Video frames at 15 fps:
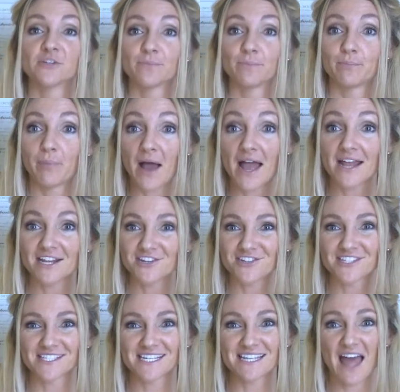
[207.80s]
But you'll
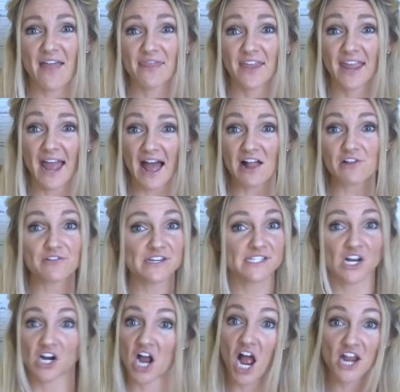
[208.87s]
see that the calories
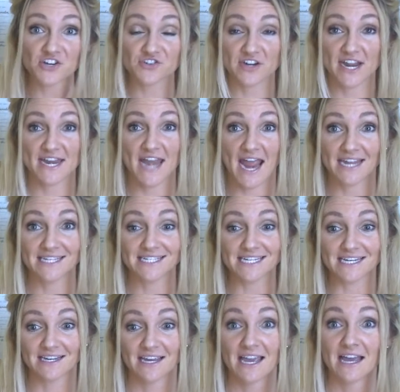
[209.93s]
are
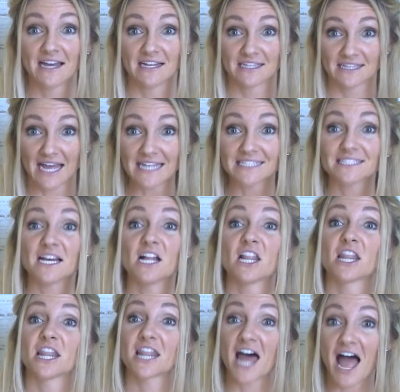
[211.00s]
190. That's a
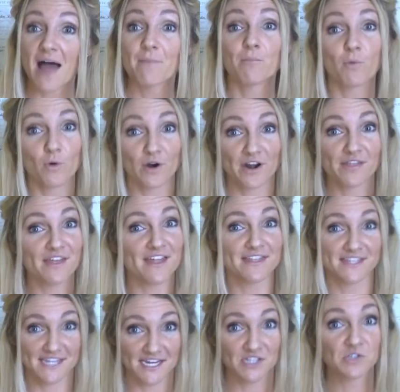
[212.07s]
lot more
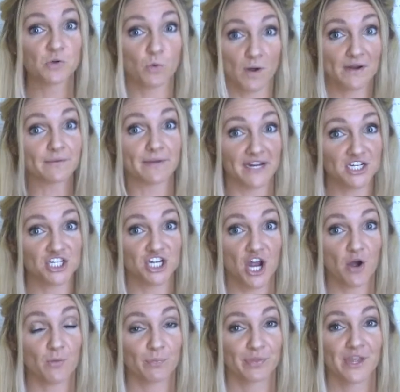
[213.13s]
than 10-to-1
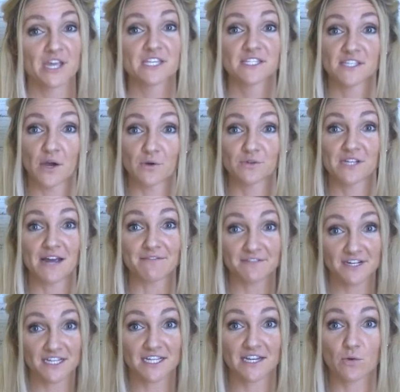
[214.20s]
ratio. So
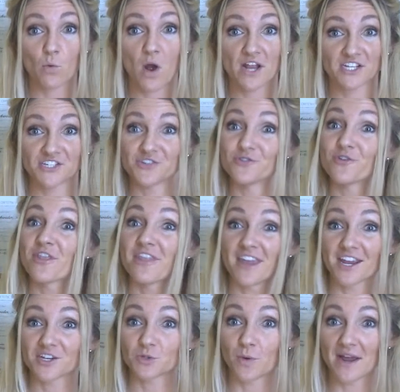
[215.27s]
definitely want to
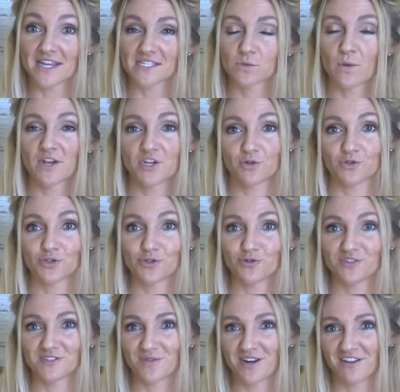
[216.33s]
think twice when you
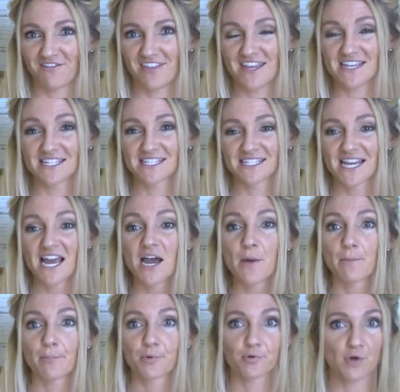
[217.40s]
choose one of these
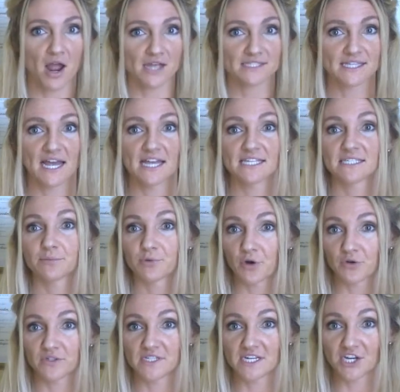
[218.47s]
processed
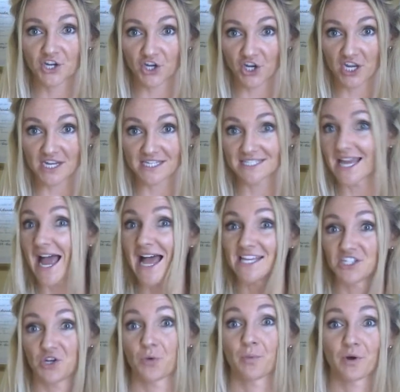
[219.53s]
protein cookies
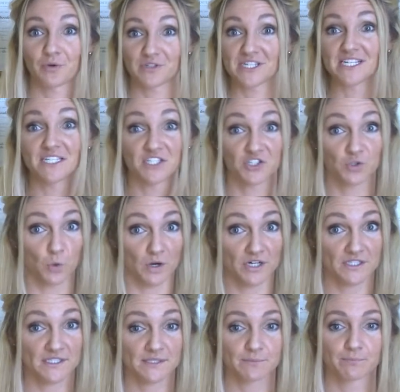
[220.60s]
as your protein
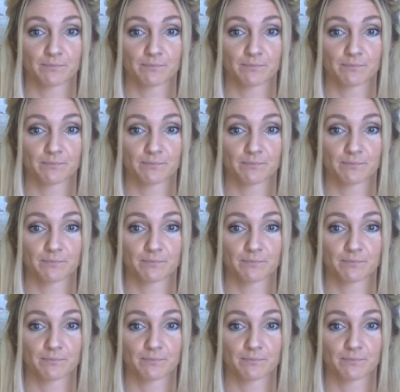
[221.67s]
source.